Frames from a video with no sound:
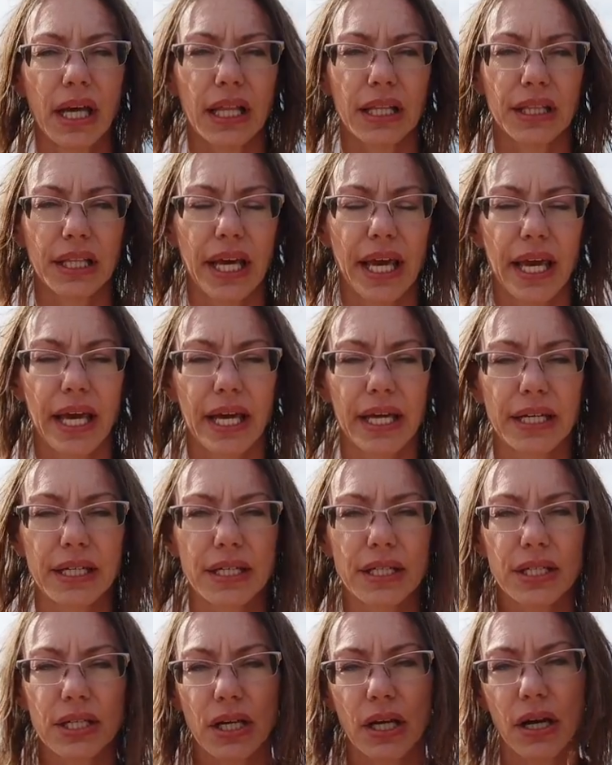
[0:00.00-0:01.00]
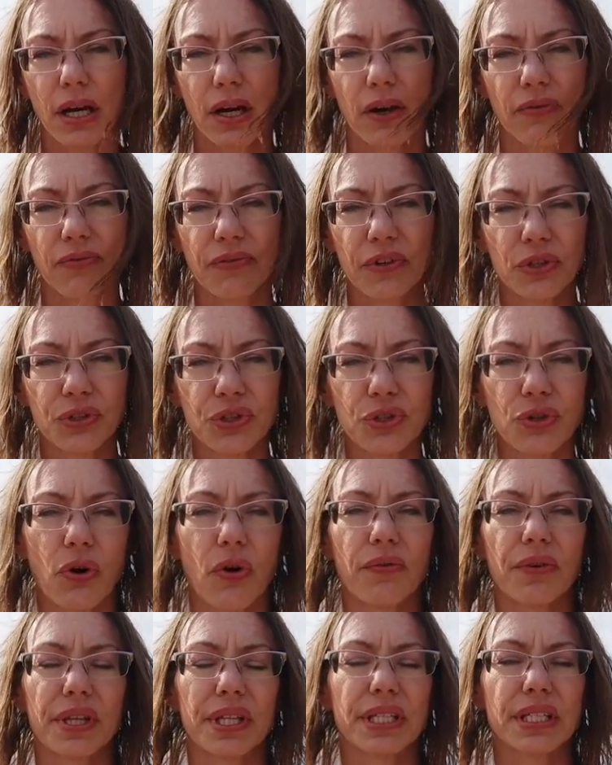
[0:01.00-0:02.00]
land uh, filter
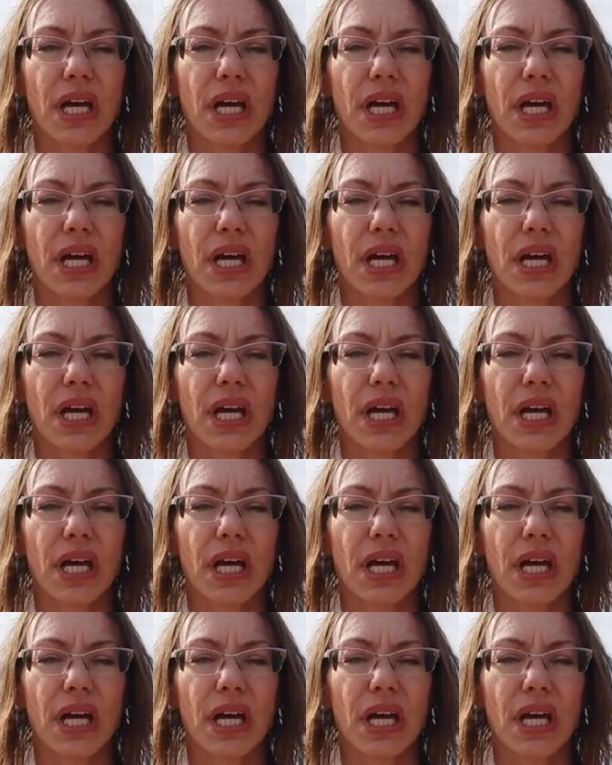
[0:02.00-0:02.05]
over the